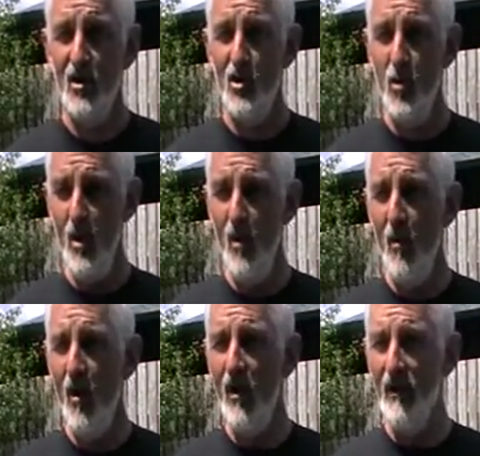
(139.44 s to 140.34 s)
quite a
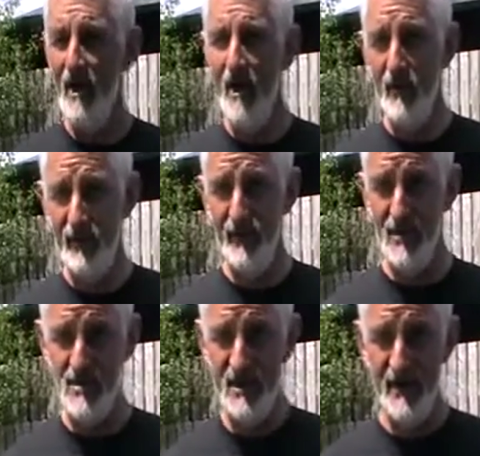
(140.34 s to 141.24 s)
while ago when I
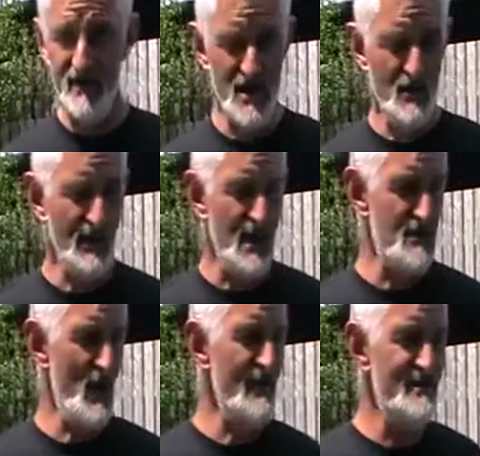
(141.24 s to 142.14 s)
first started doing this,
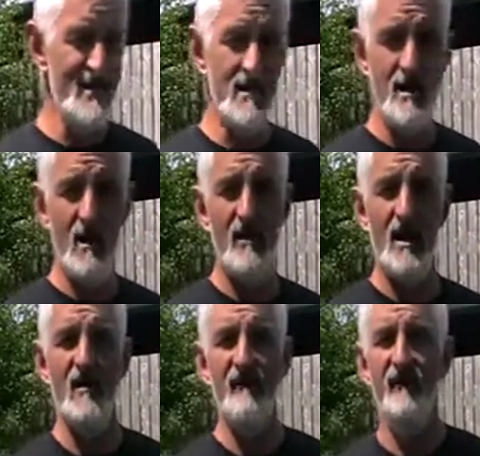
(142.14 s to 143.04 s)
but I didn't know
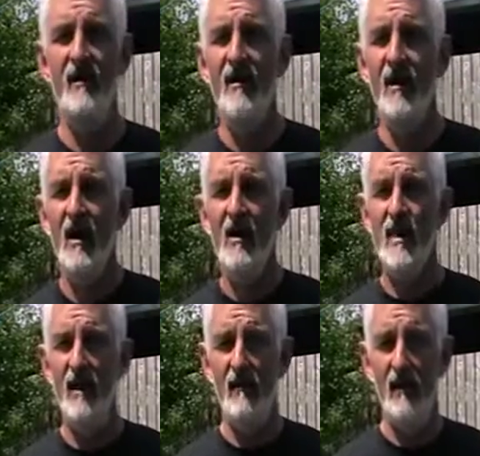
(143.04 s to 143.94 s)
enough
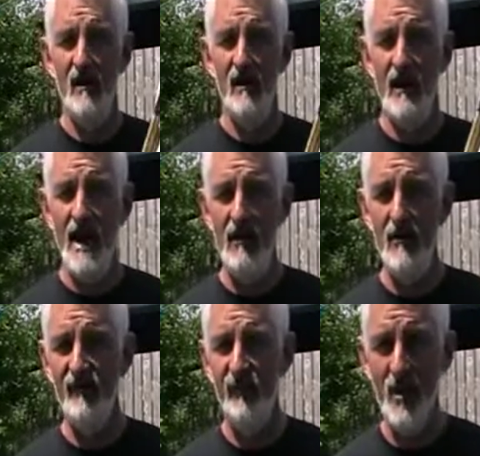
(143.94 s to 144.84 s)
about
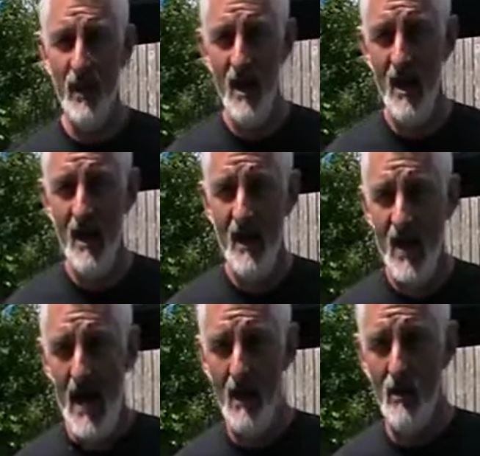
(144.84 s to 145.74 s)
arrow flight,
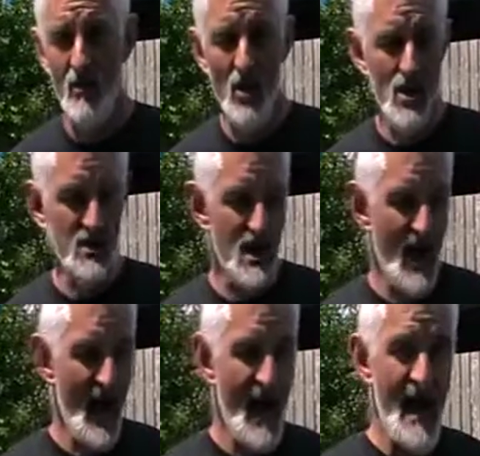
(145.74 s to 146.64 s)
how it works,
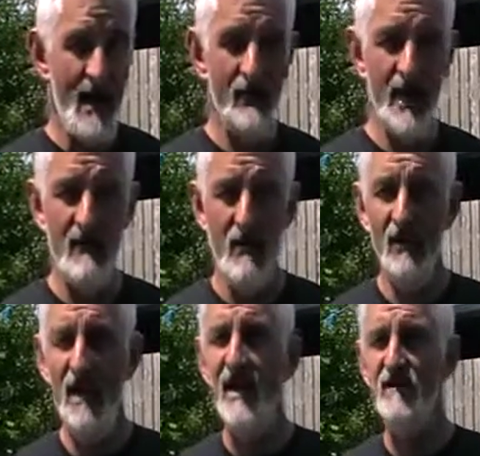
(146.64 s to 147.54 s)
how an arrow
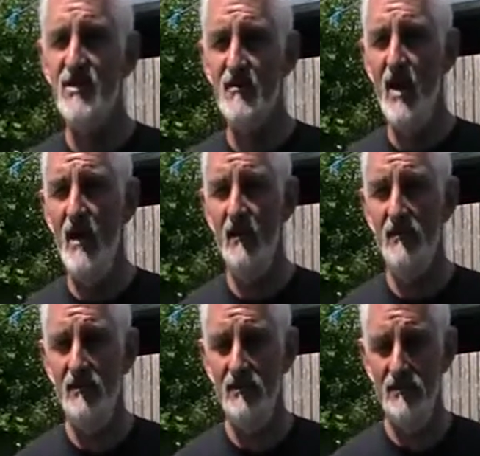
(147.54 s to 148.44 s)
leaves the bow,
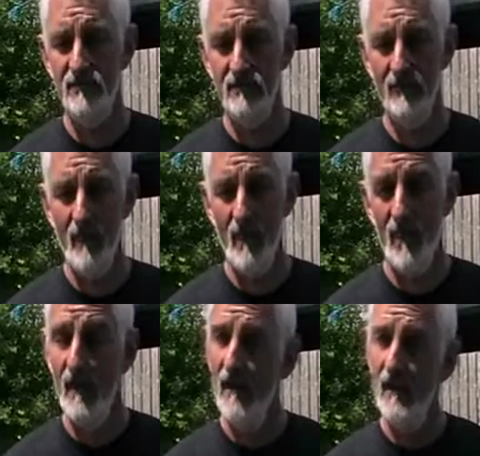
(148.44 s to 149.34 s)

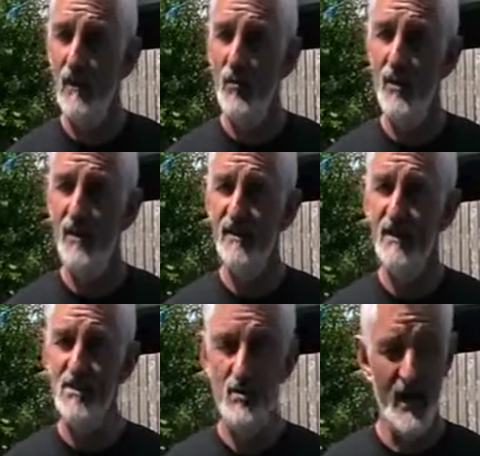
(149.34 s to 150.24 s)
and what it
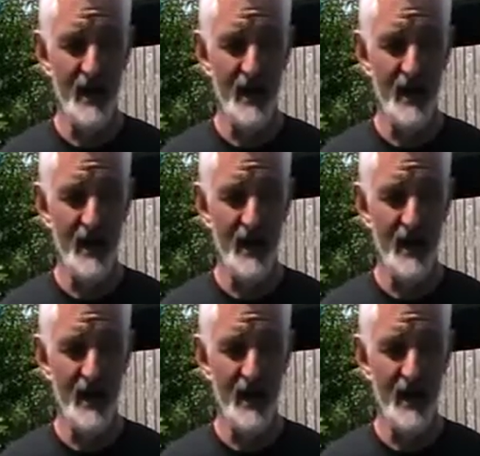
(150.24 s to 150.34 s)
does when it